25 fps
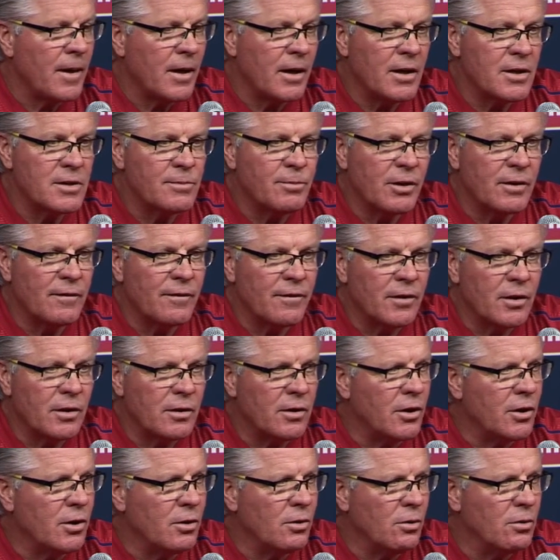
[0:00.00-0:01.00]
He's been
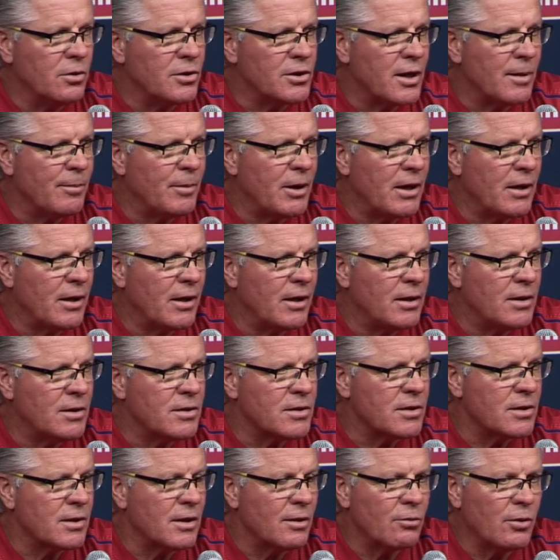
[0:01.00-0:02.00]
huge. I mean,
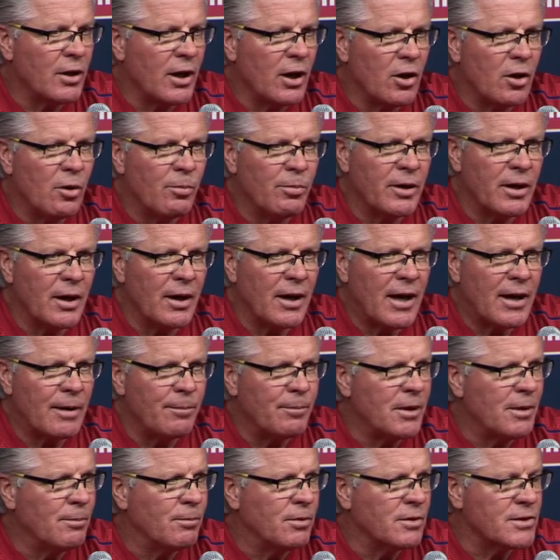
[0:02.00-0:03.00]
he's really opened a lot
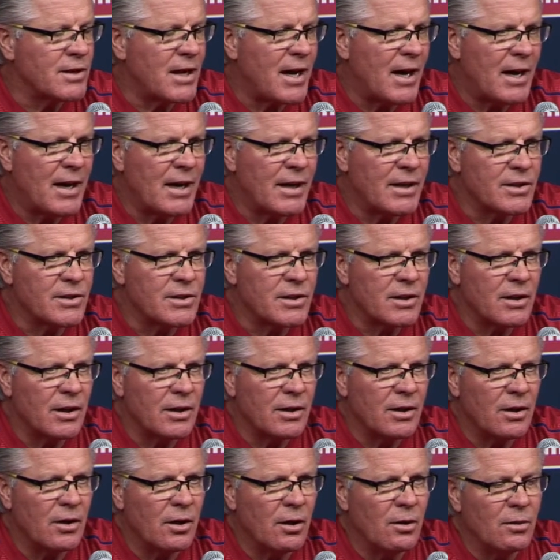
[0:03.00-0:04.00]
of people's eyes.
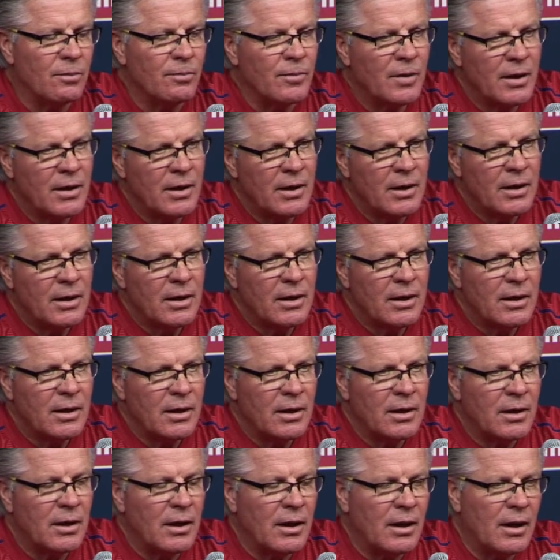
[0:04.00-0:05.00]
You know,
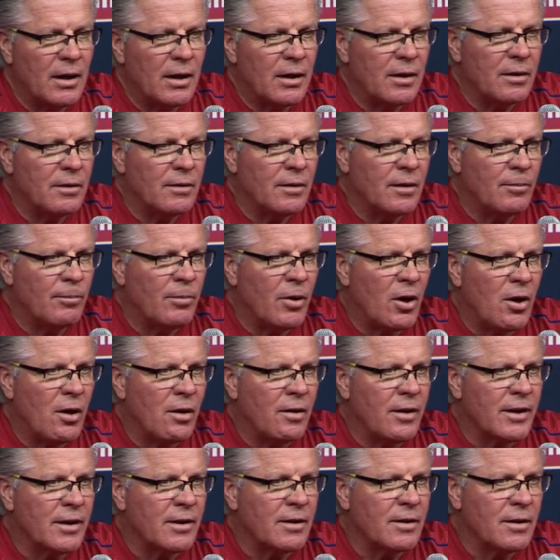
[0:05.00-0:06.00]
the
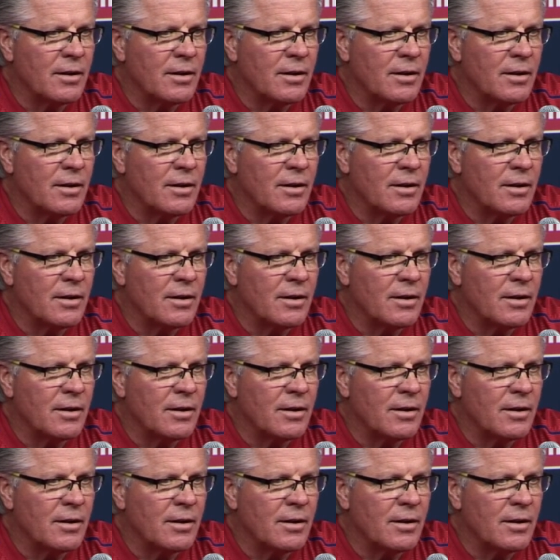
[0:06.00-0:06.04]
ball that